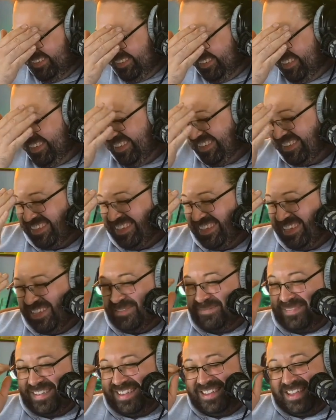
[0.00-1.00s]
that's
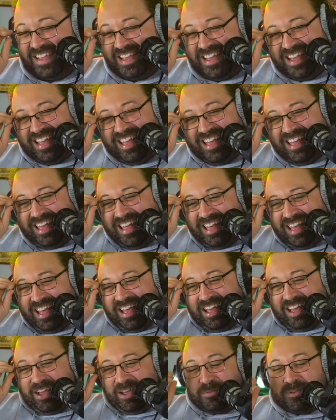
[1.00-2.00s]
tickled me.
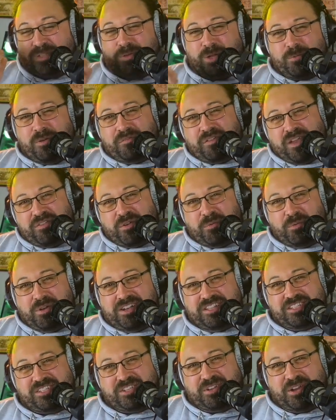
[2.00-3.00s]
It's one of my favourite
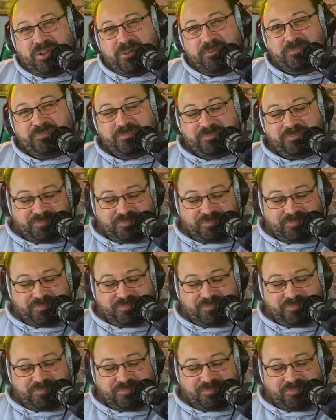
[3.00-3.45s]
words, you know.